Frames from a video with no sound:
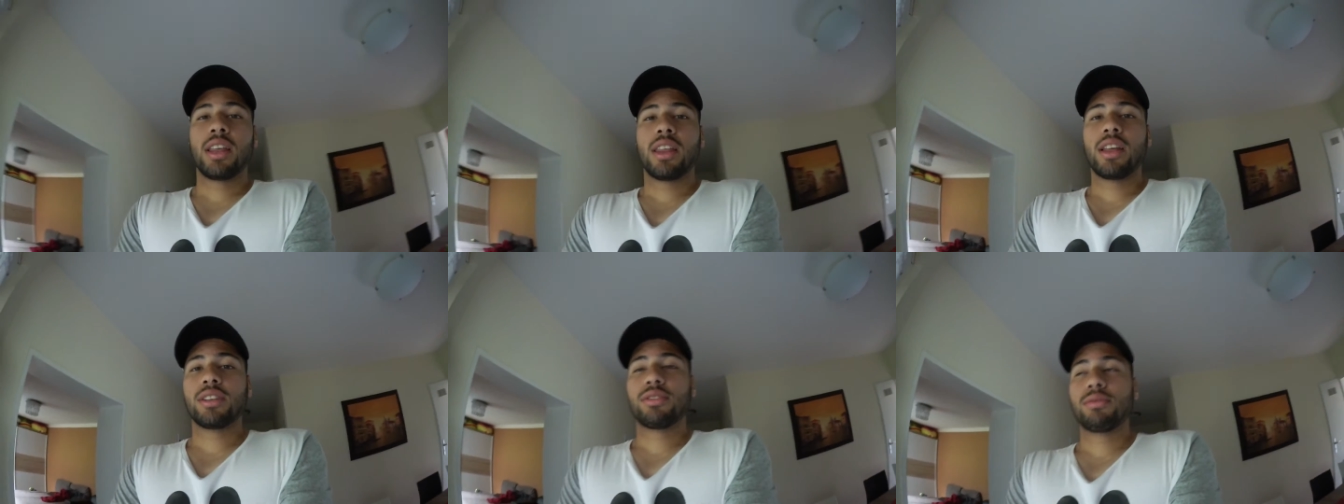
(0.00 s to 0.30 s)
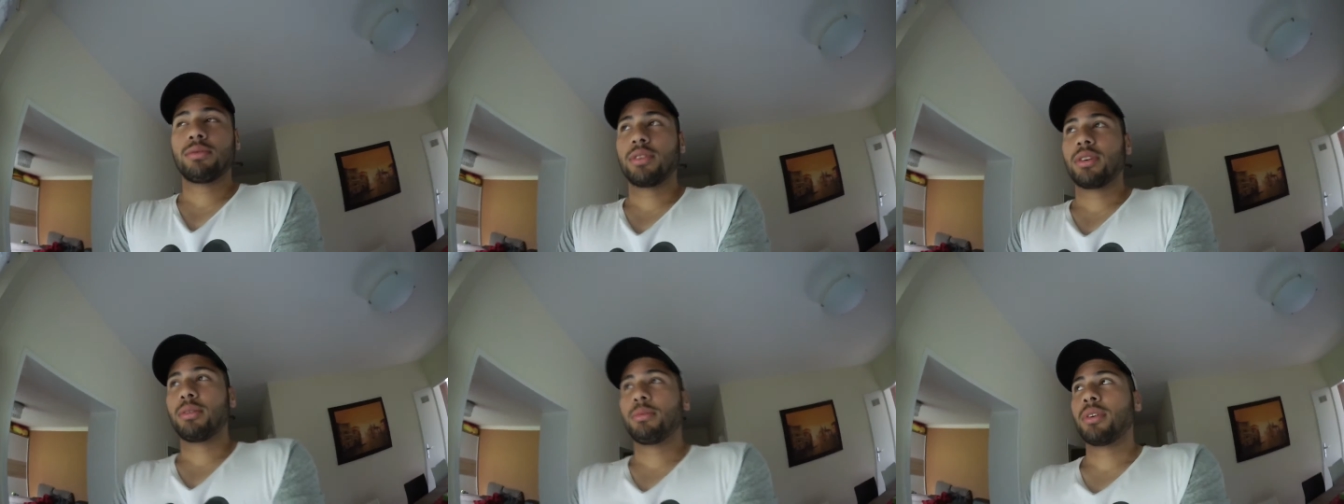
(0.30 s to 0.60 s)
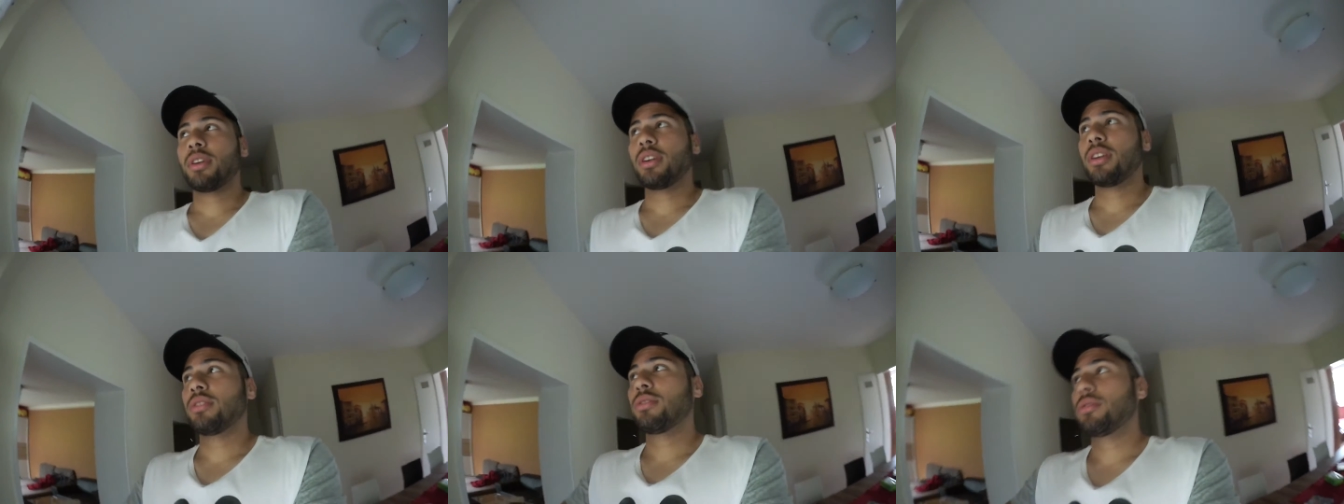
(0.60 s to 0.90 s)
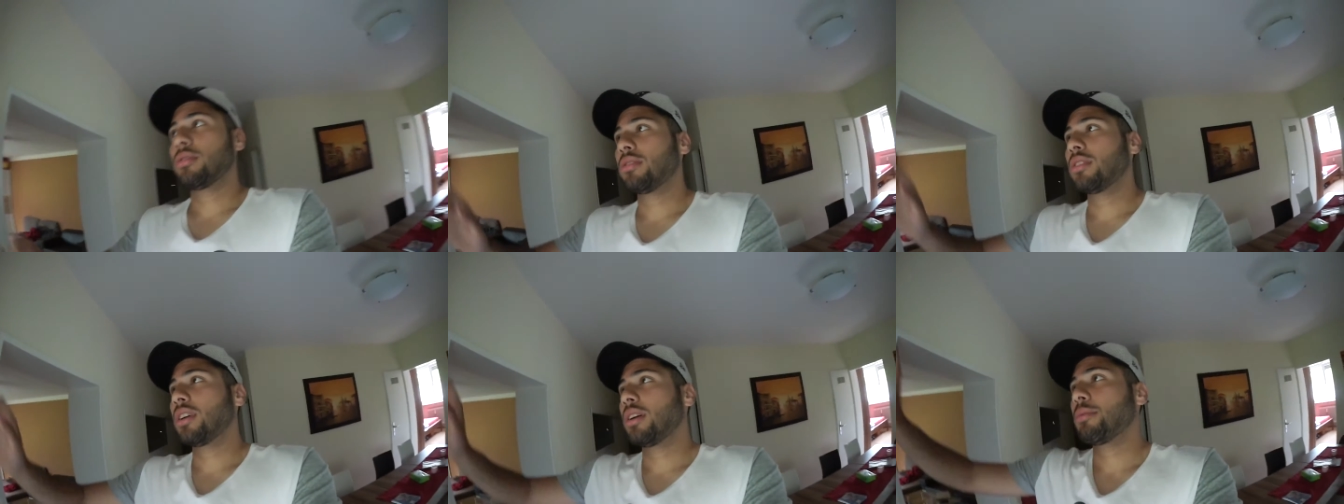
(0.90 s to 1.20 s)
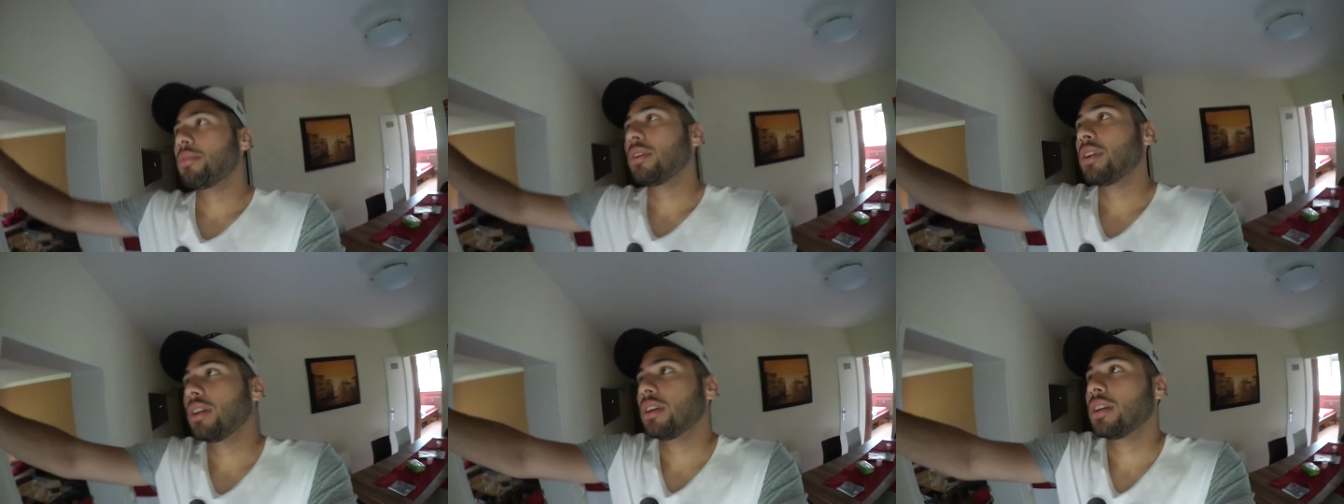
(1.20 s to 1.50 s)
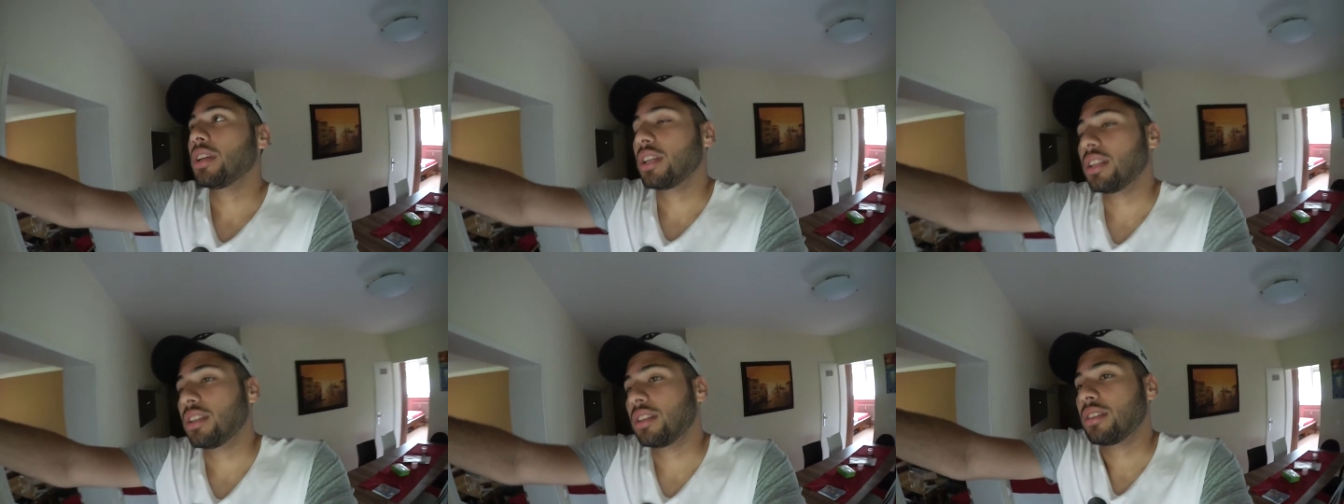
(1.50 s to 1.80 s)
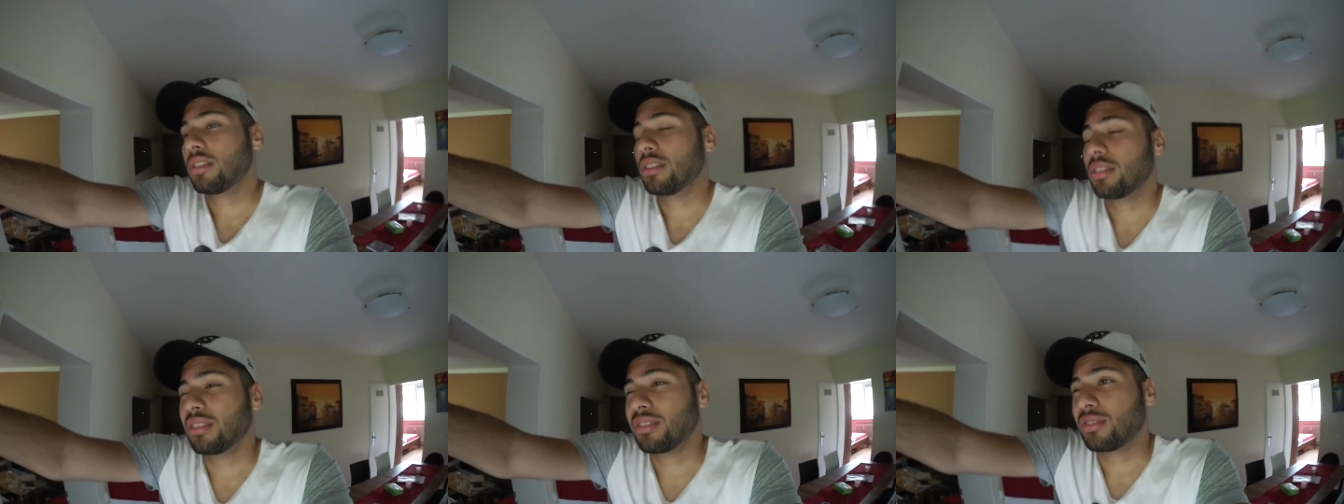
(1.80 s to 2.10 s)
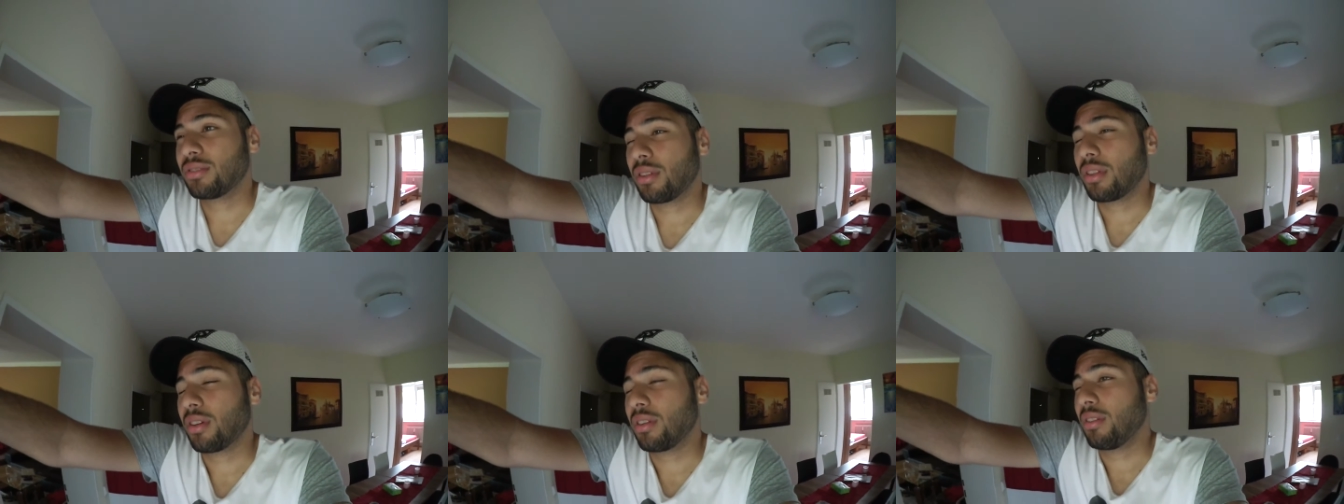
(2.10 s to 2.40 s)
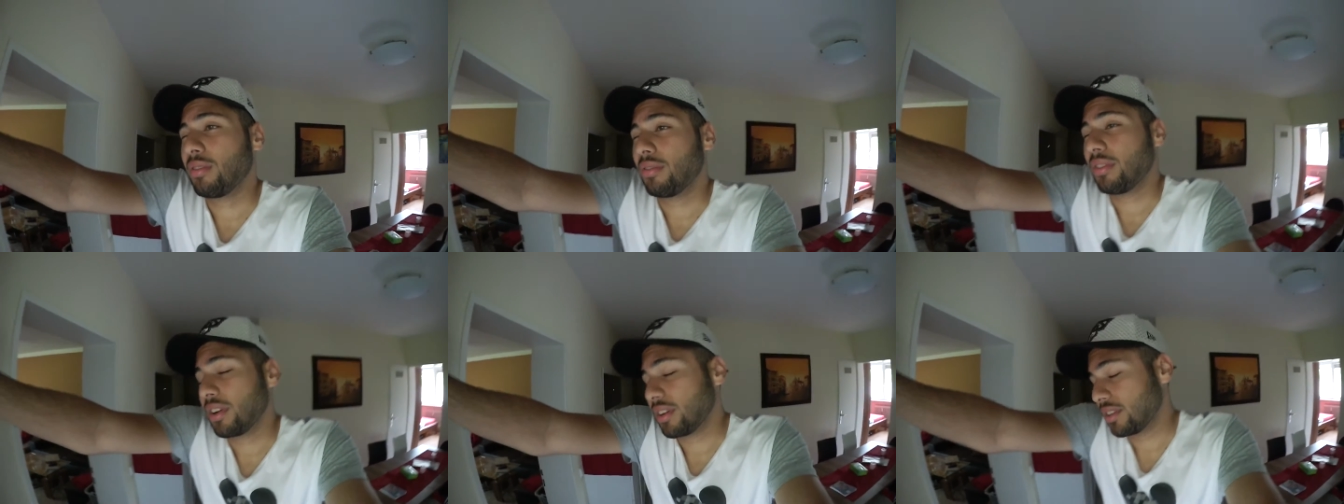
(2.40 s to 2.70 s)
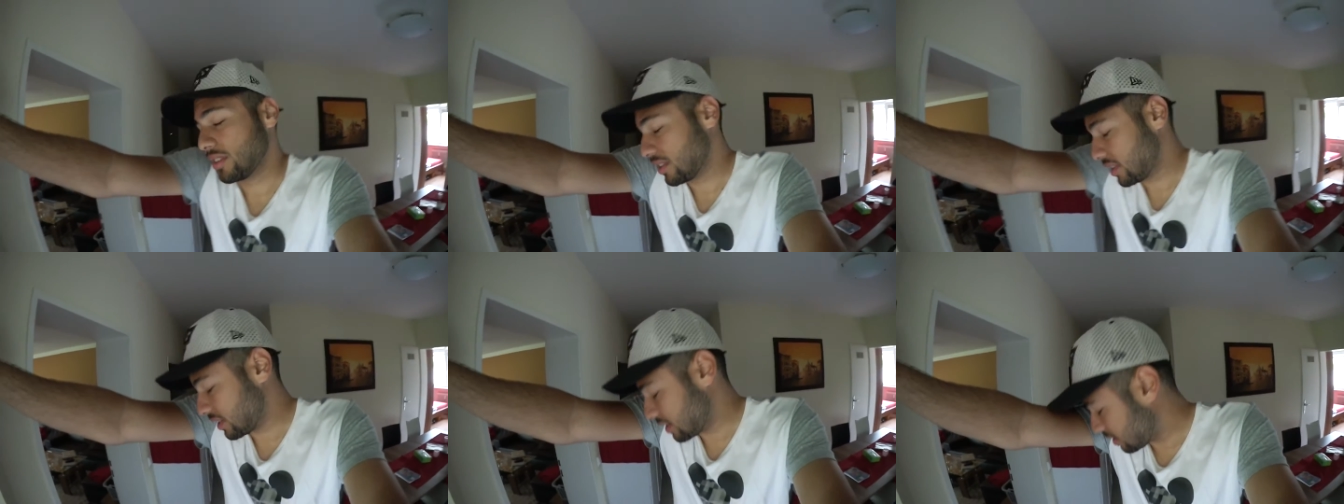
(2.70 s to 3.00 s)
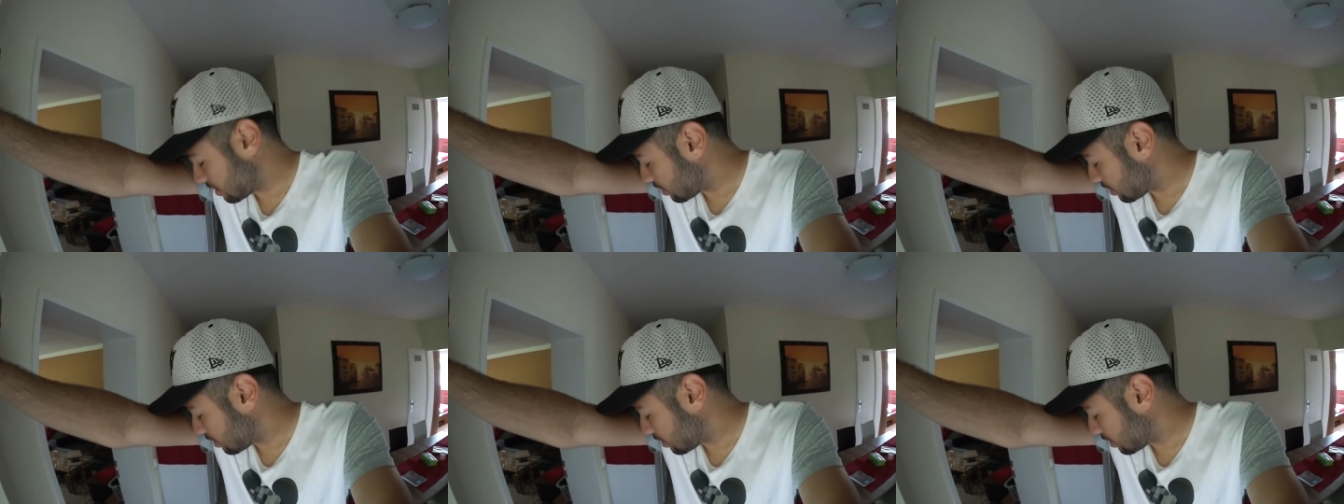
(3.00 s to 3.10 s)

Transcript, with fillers: that's what I'm gonna do. I'm gonna get to the university,